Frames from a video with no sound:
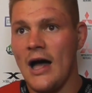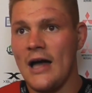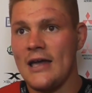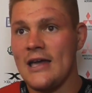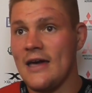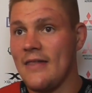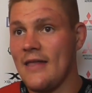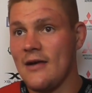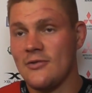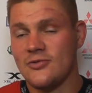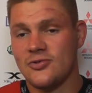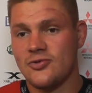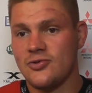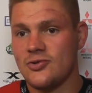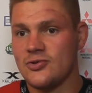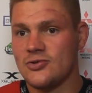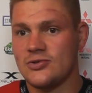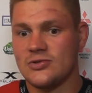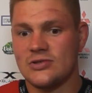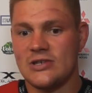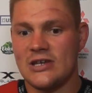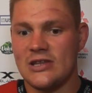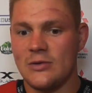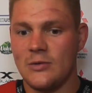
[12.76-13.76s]
Yeah, that was
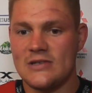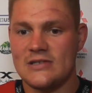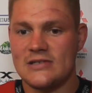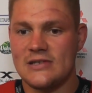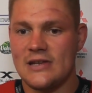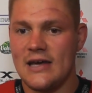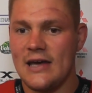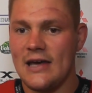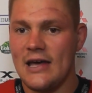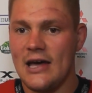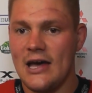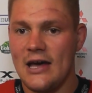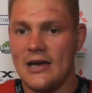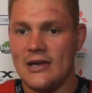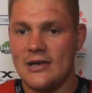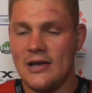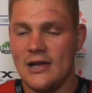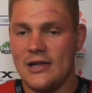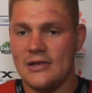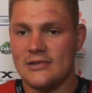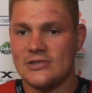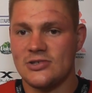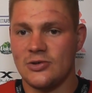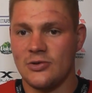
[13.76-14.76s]
crucial to get the win today.
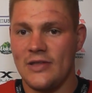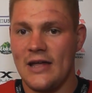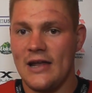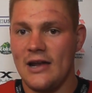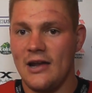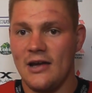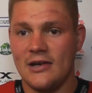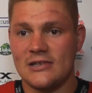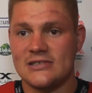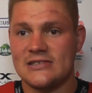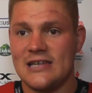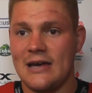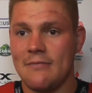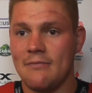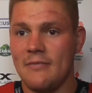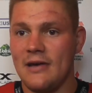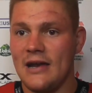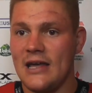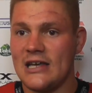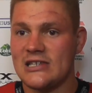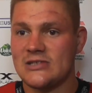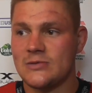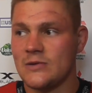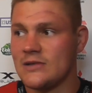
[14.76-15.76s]
Sort of that last 10
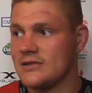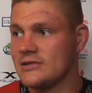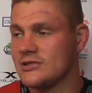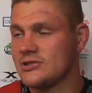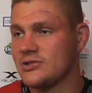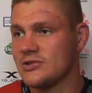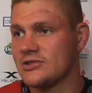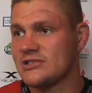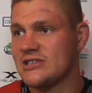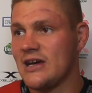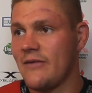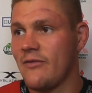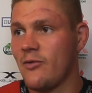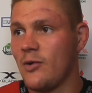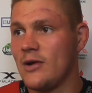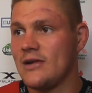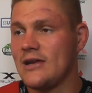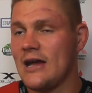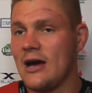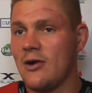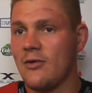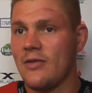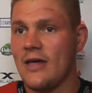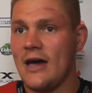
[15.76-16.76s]
minutes when sort of Savvy
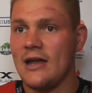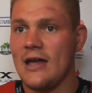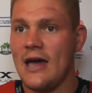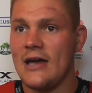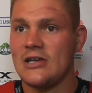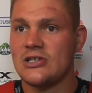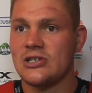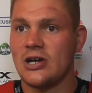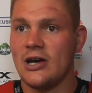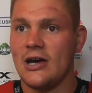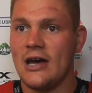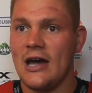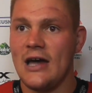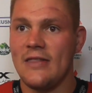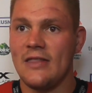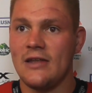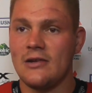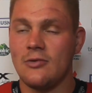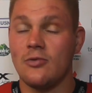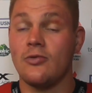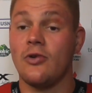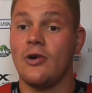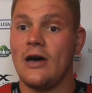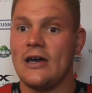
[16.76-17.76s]
went down with the HIA, and
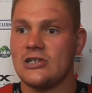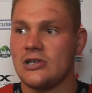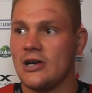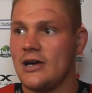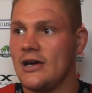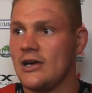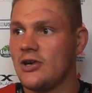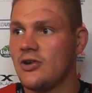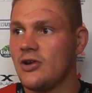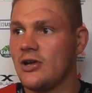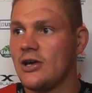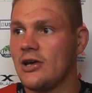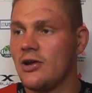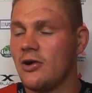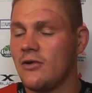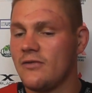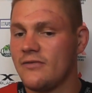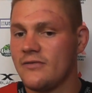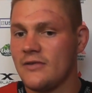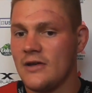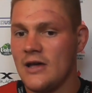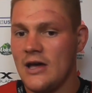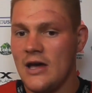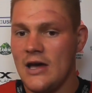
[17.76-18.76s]
then, well, not HIA, couldn't get
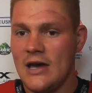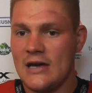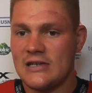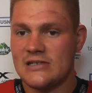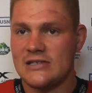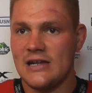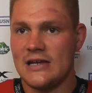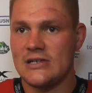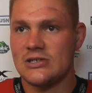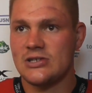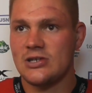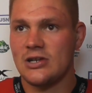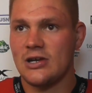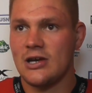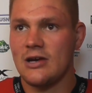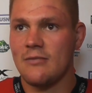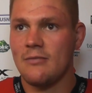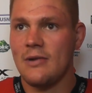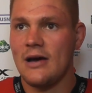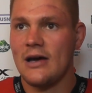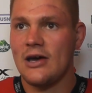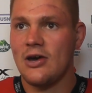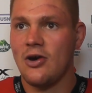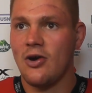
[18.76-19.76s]
off. Slates couldn't come
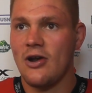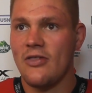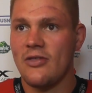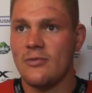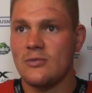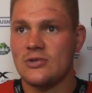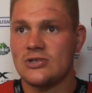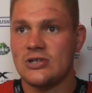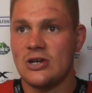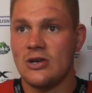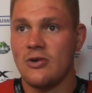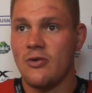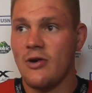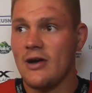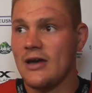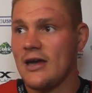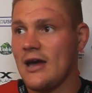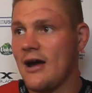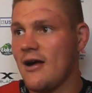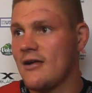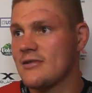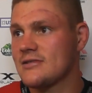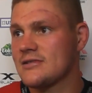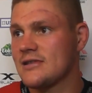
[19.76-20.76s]
back on. I think we showed great
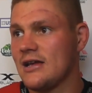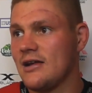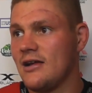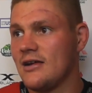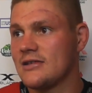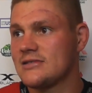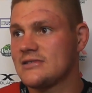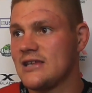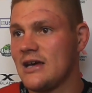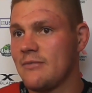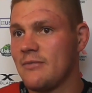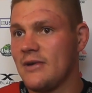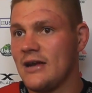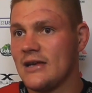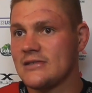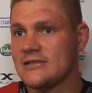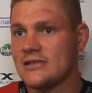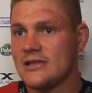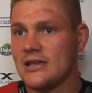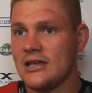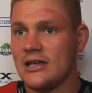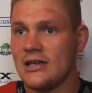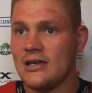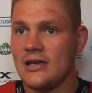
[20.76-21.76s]
character in that last 10 minutes.
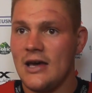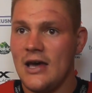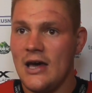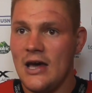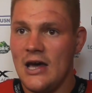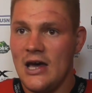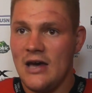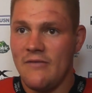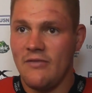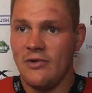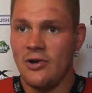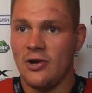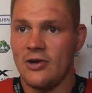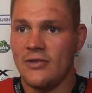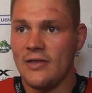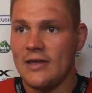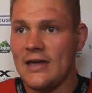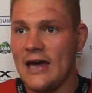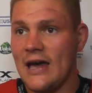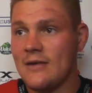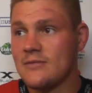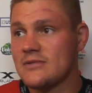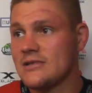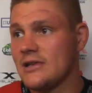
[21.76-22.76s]
I think if you look at the
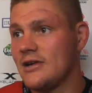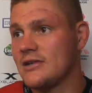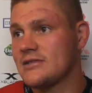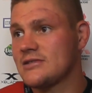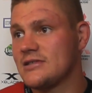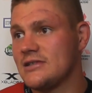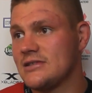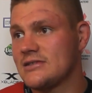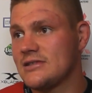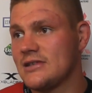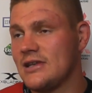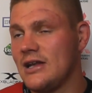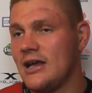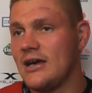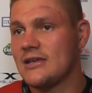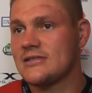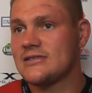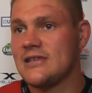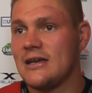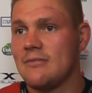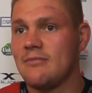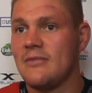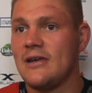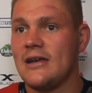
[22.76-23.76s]
games last season, the
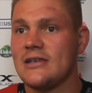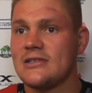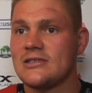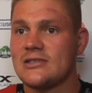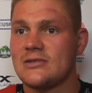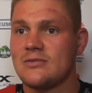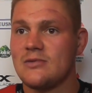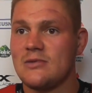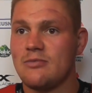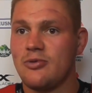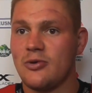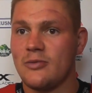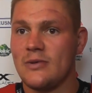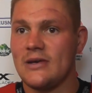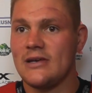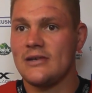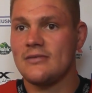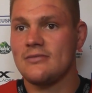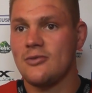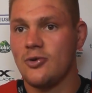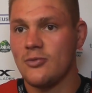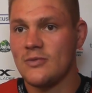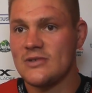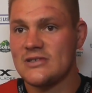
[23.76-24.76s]
last 10 minutes, we probably
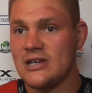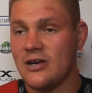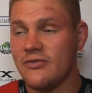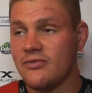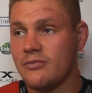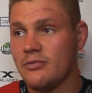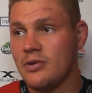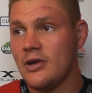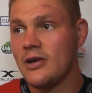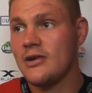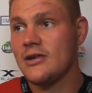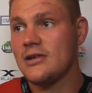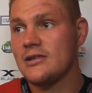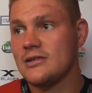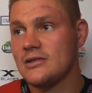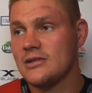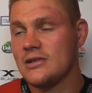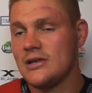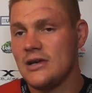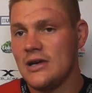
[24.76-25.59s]
almost self-imploded.